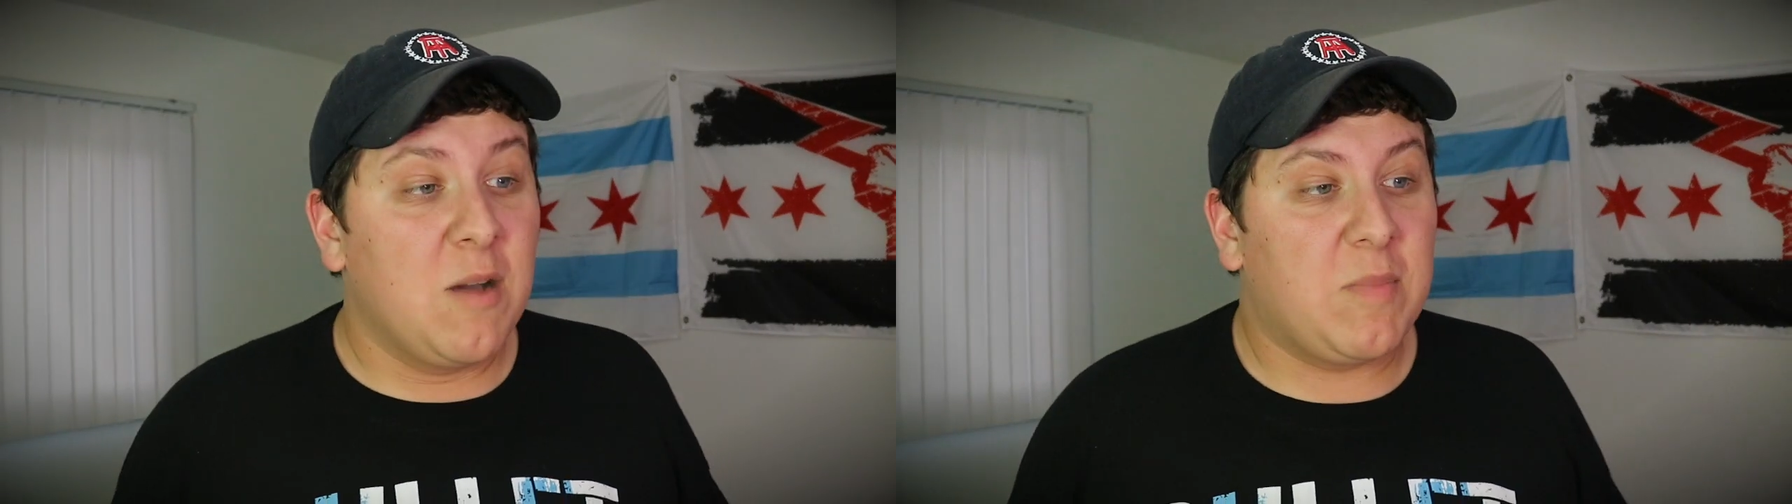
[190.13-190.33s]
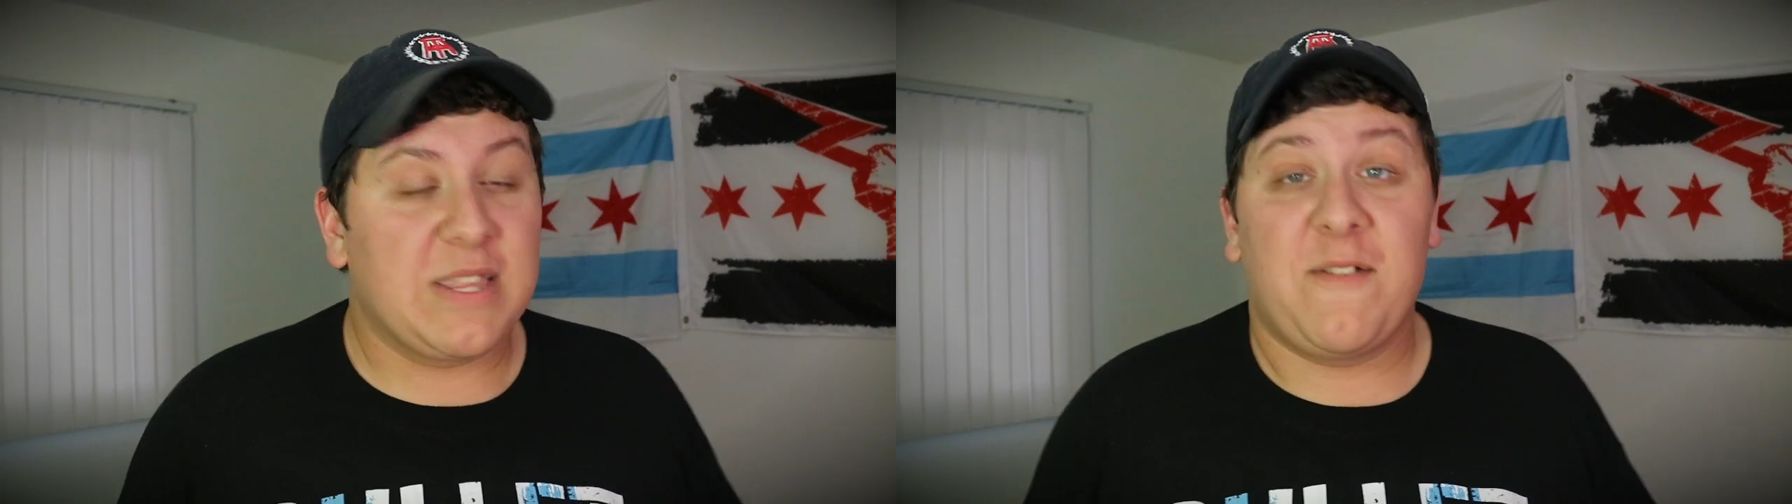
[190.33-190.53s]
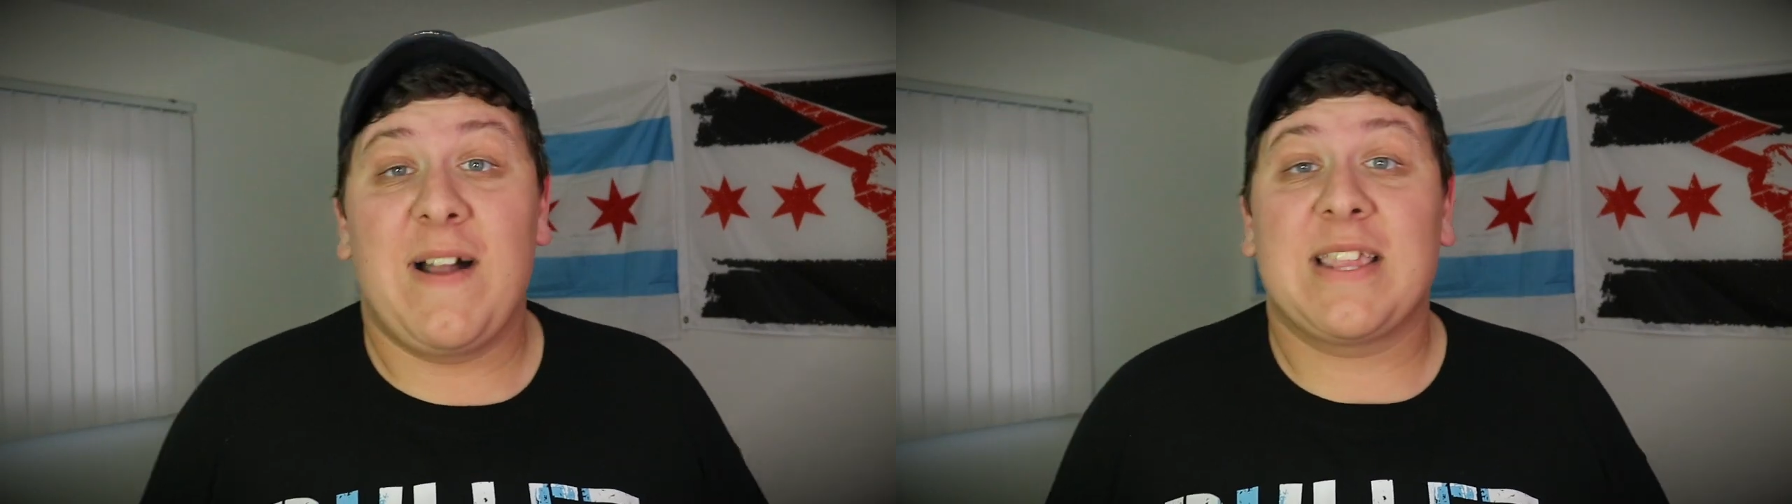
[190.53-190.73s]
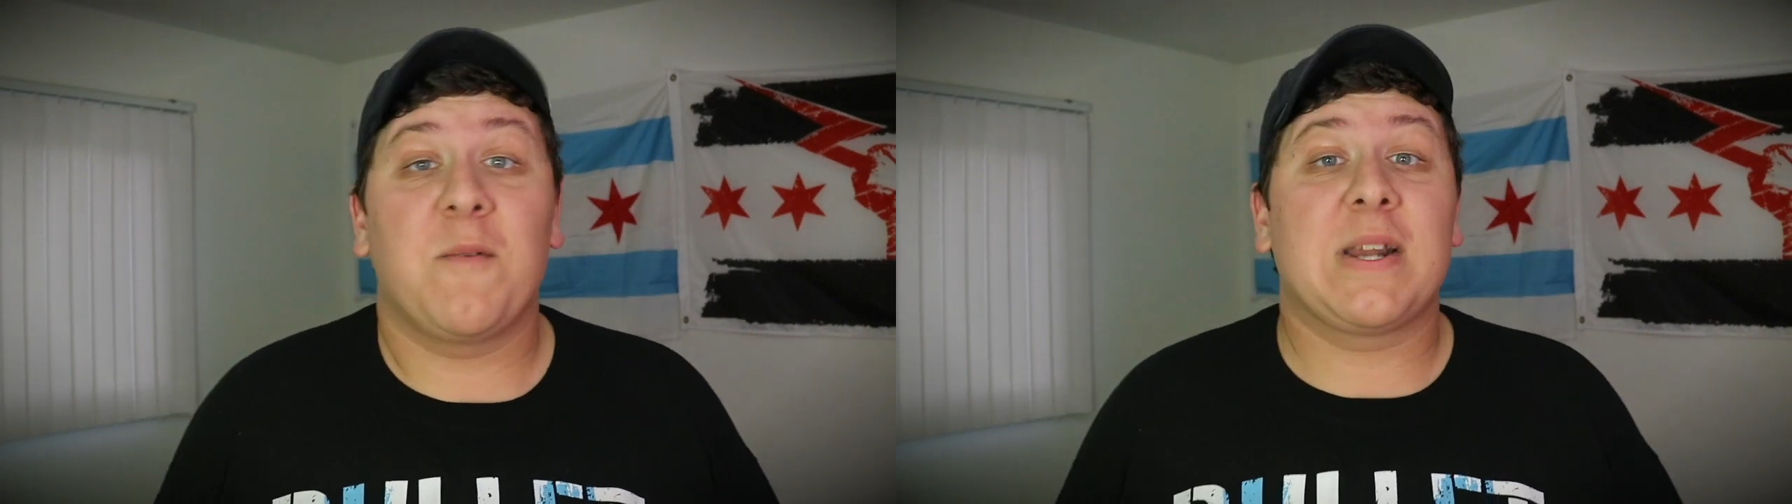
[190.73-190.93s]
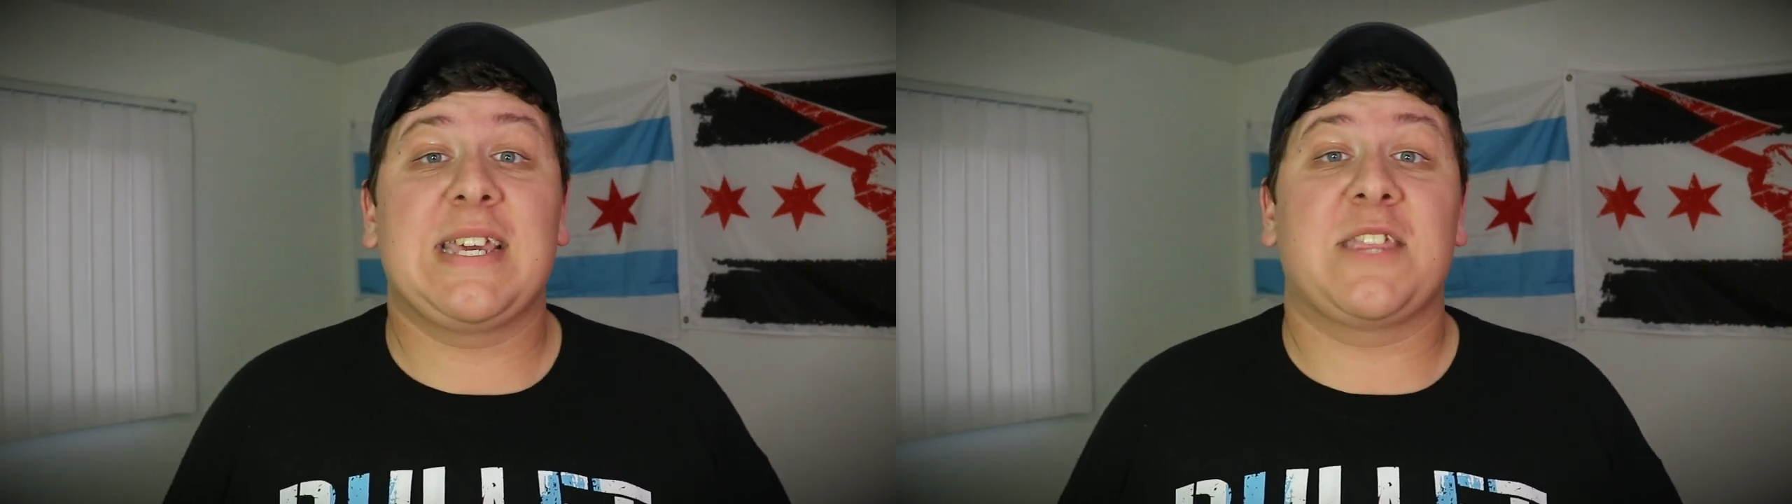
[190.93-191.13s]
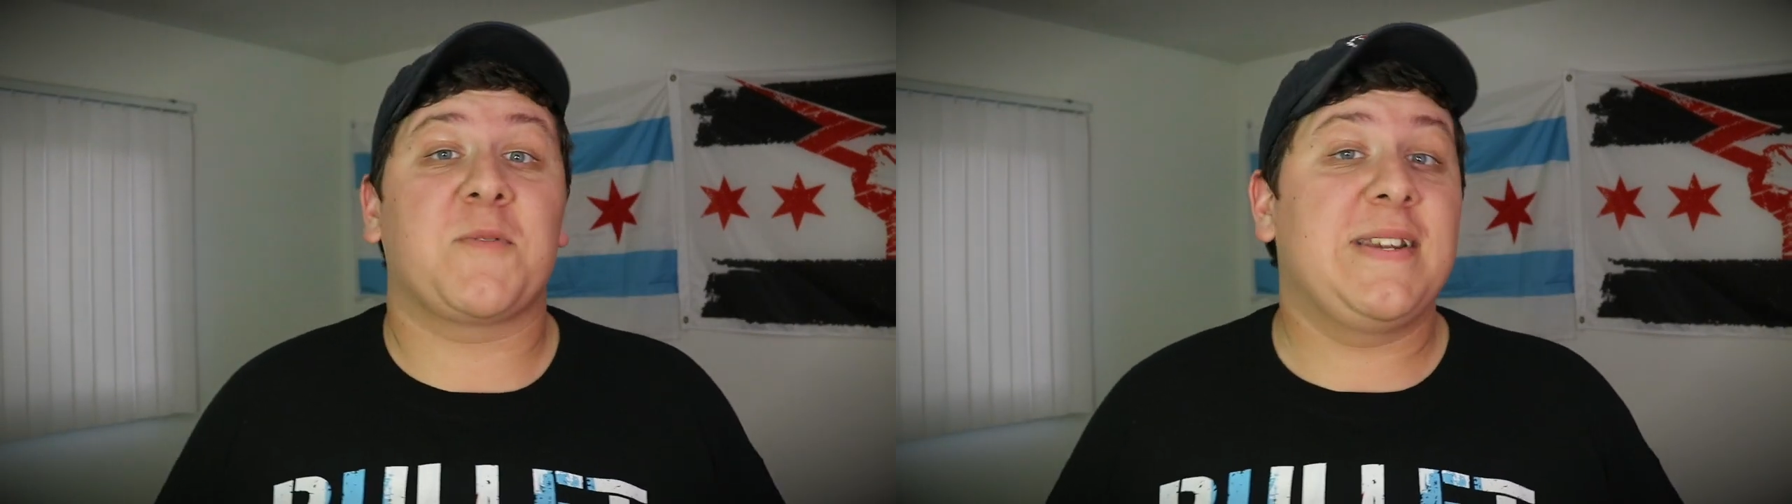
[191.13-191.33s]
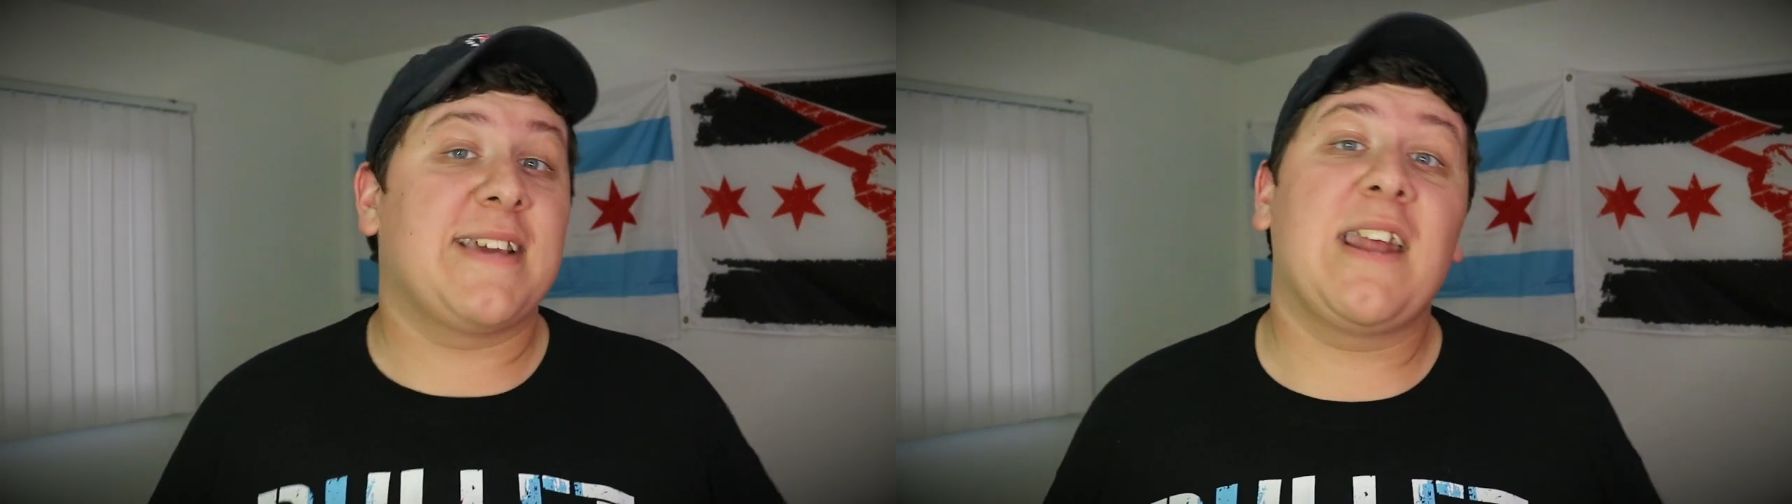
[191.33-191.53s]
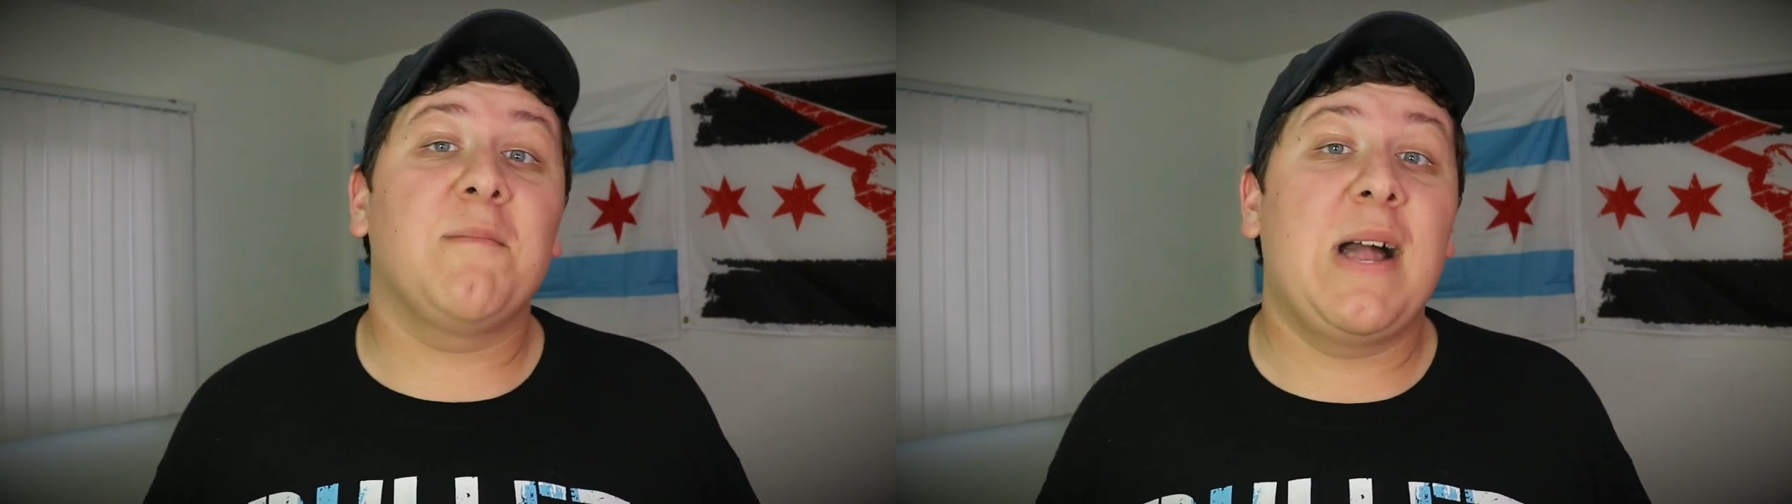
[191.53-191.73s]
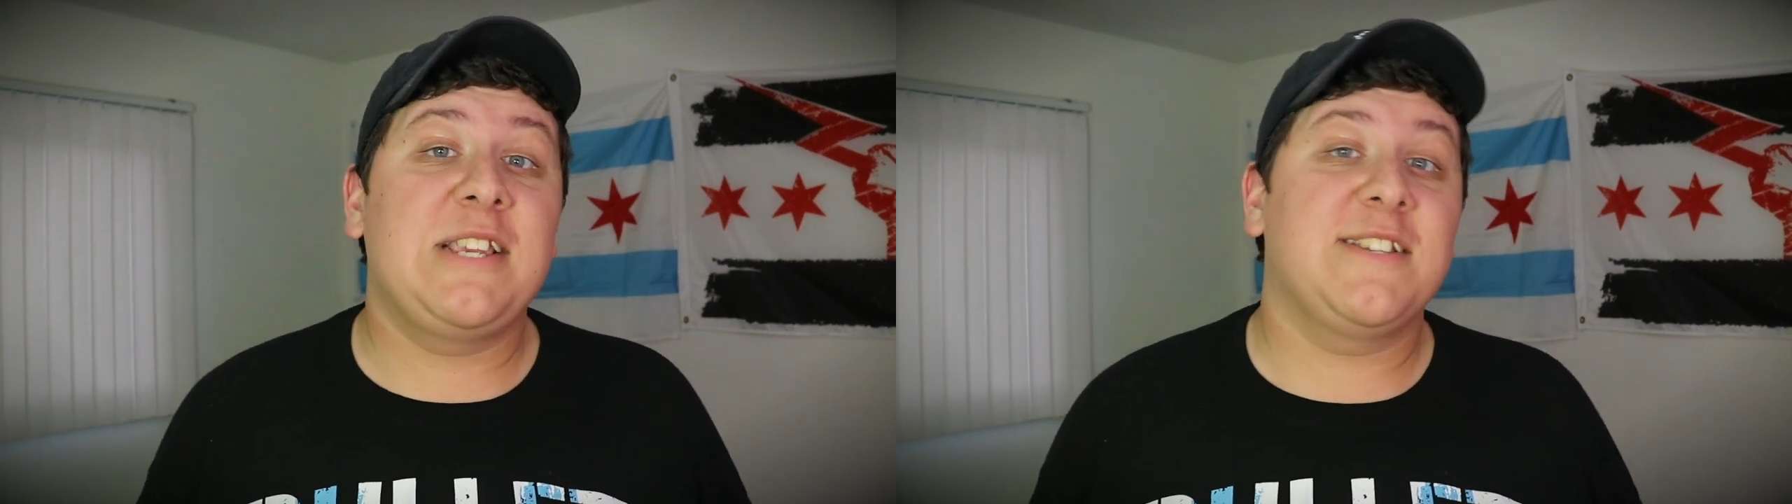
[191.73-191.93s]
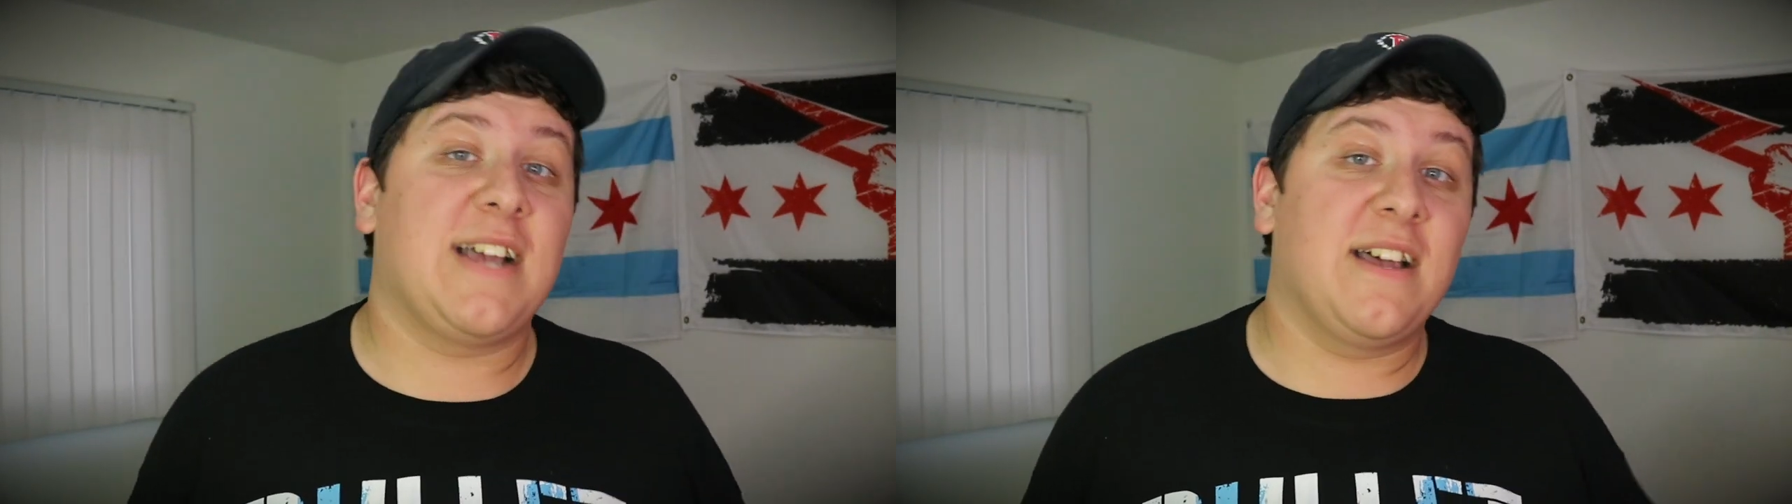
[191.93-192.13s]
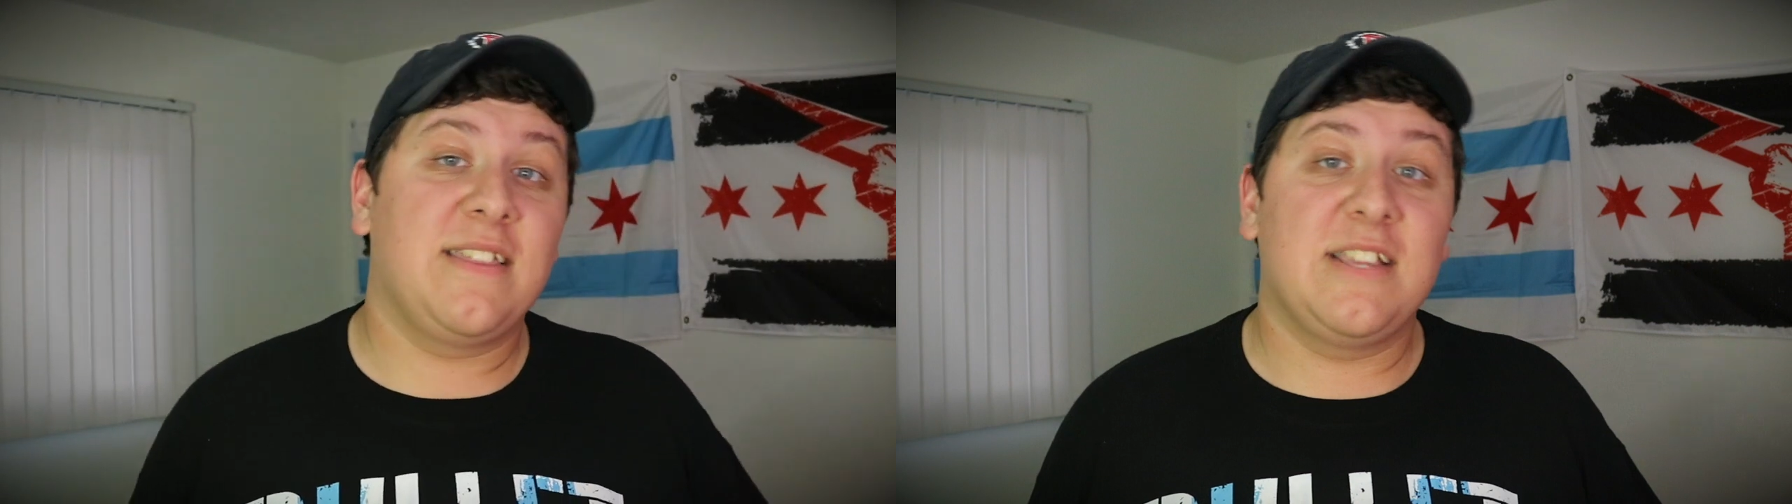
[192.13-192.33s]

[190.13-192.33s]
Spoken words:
but the fact that we're going to get 3 title matches on